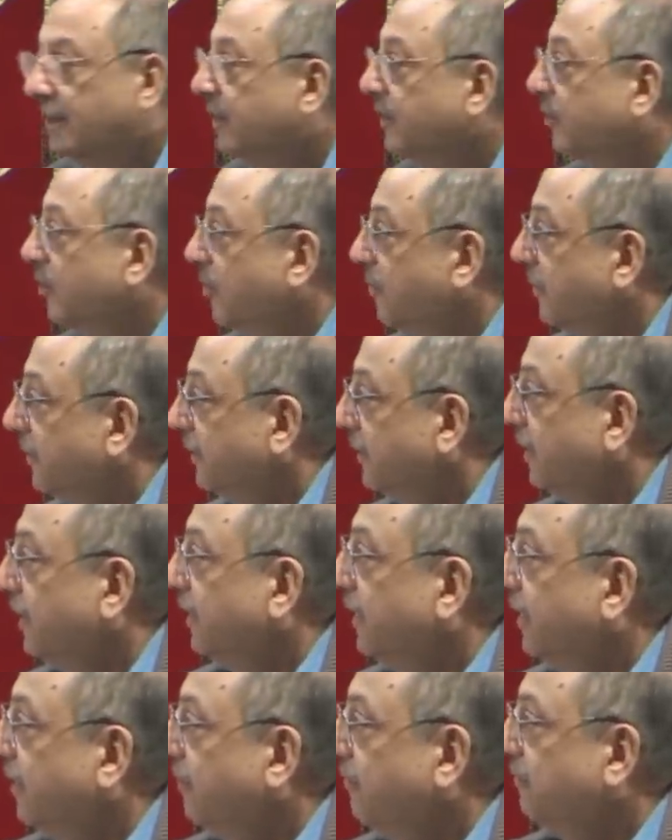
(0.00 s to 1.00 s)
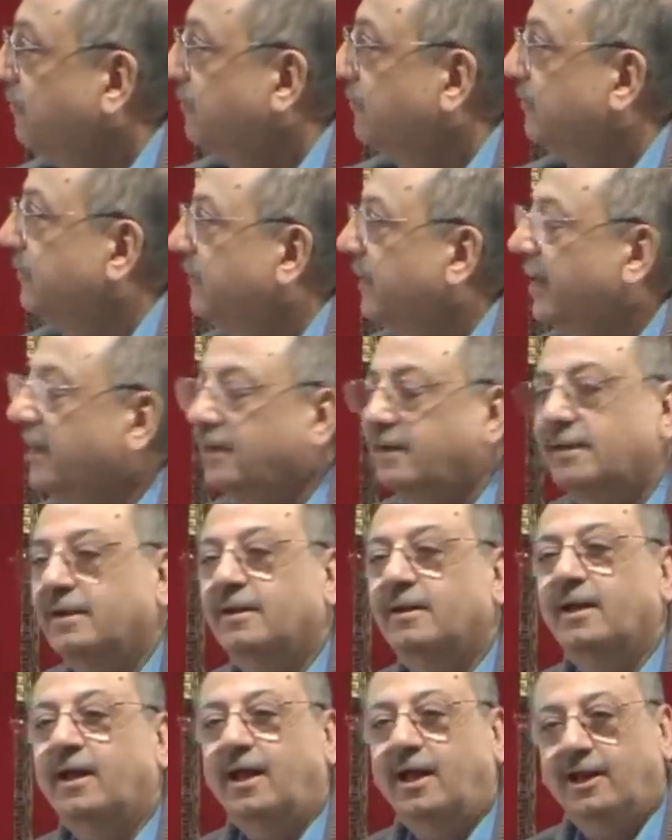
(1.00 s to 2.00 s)
Now, brother, if that
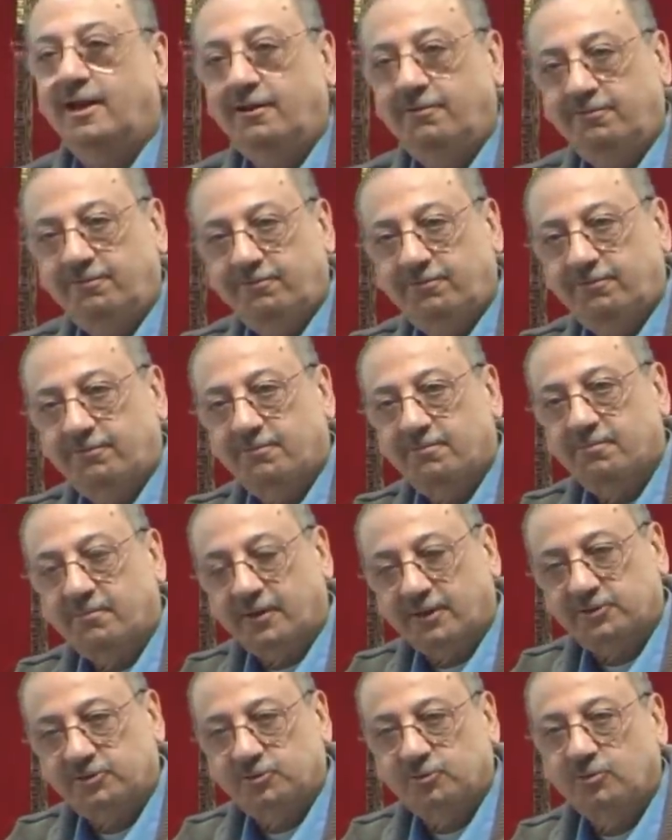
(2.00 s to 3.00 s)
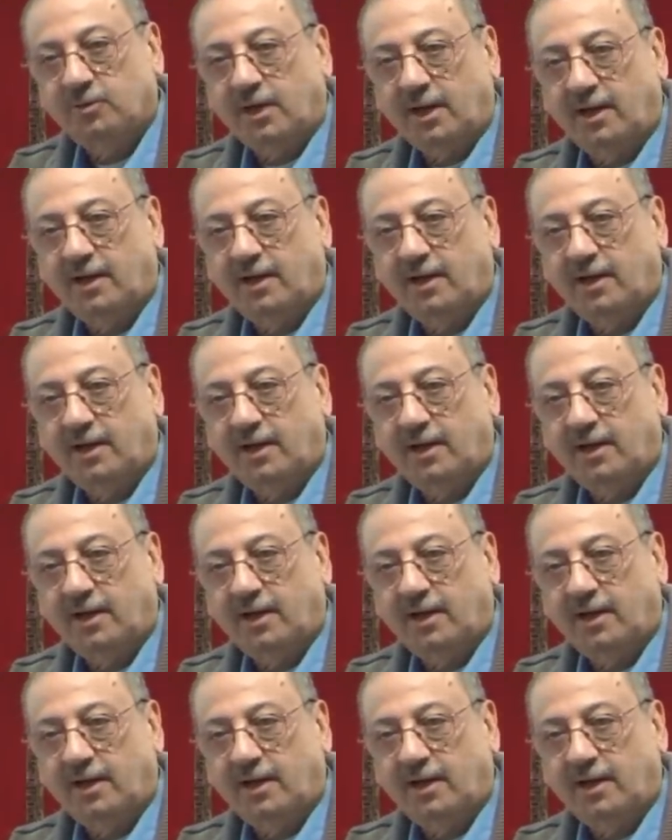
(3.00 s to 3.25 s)
alif maksura,